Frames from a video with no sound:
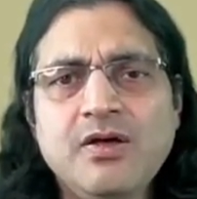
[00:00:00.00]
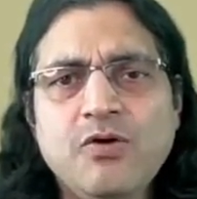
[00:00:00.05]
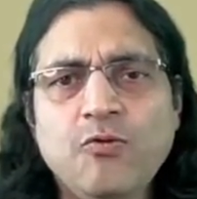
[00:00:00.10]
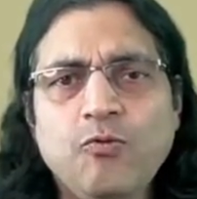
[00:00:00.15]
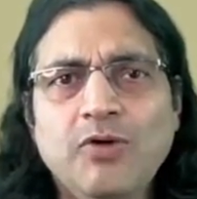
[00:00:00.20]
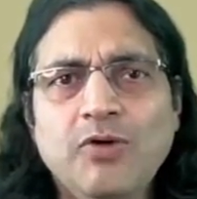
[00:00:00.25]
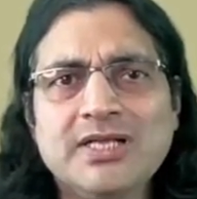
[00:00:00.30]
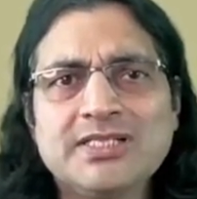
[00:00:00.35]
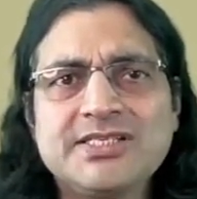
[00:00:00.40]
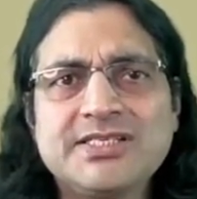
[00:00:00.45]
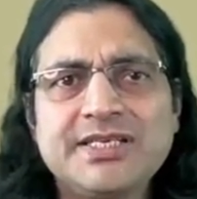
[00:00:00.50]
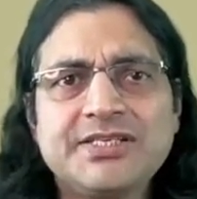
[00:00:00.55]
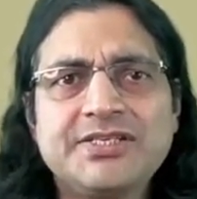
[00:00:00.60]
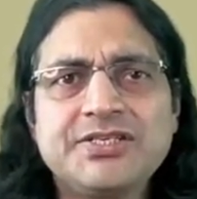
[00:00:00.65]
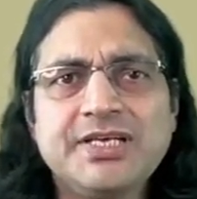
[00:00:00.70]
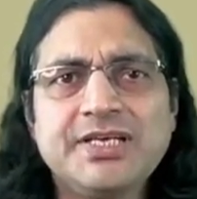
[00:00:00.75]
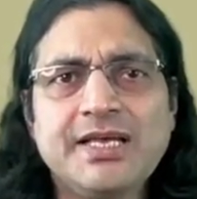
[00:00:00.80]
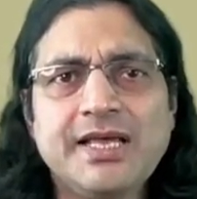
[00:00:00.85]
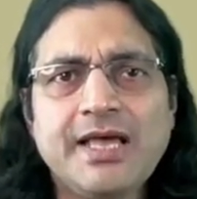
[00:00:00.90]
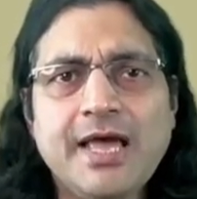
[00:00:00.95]

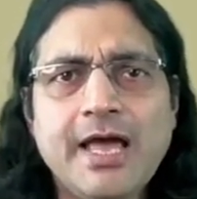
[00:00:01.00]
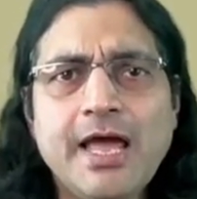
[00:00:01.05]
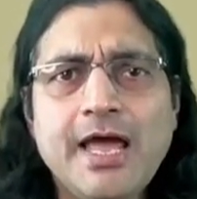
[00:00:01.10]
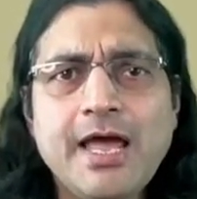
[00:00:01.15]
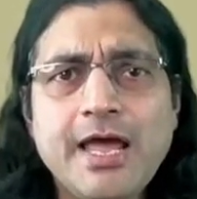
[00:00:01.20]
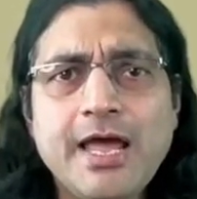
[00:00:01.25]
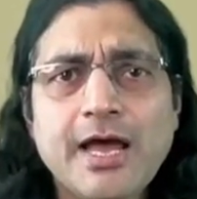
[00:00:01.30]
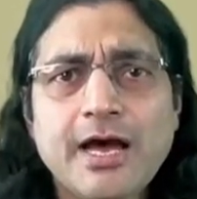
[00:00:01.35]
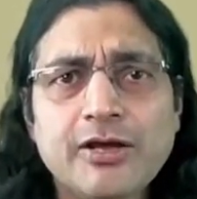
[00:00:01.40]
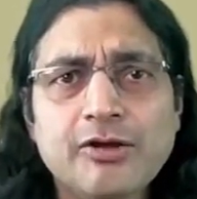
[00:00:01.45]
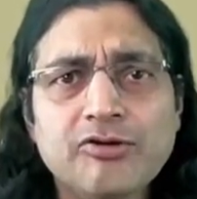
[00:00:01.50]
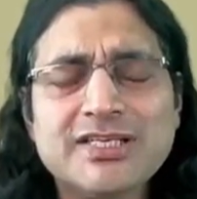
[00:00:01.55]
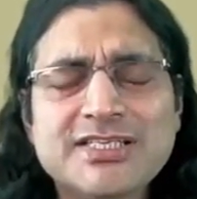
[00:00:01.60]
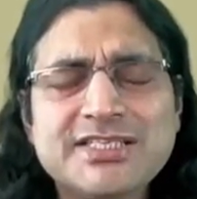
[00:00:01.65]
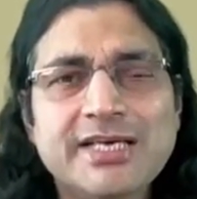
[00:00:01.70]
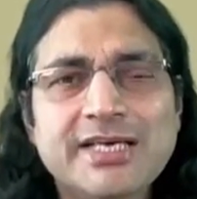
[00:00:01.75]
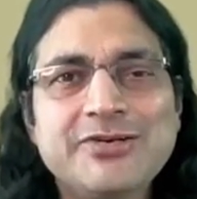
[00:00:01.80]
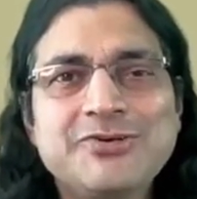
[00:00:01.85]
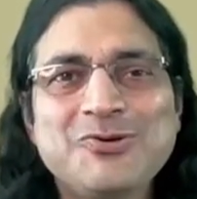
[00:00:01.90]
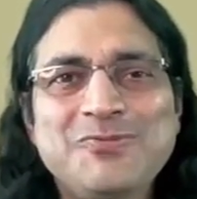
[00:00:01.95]
160. Hey, are you
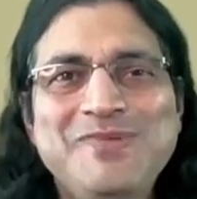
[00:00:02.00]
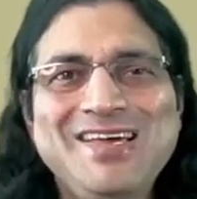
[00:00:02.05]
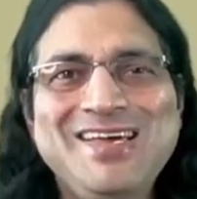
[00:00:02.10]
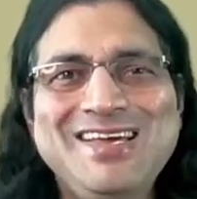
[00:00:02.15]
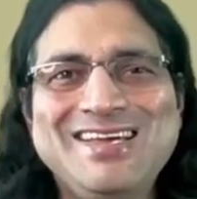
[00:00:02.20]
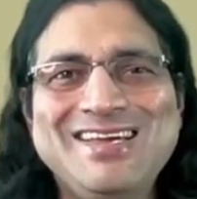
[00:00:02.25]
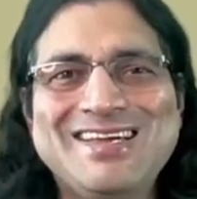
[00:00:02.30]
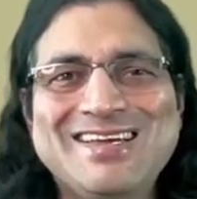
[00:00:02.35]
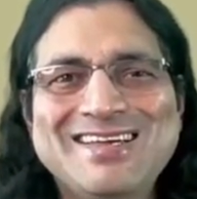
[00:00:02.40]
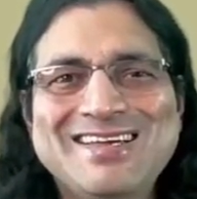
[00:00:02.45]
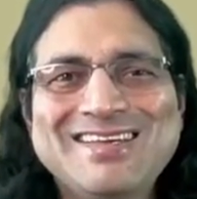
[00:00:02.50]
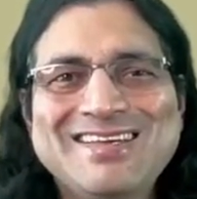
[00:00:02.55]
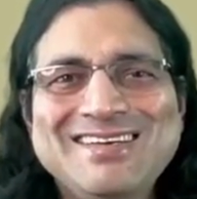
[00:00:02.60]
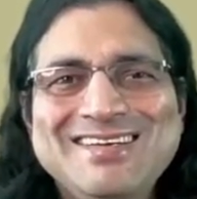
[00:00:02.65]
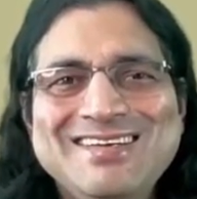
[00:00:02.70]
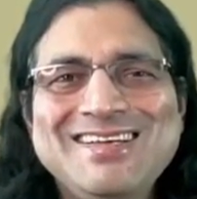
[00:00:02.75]
listening to me?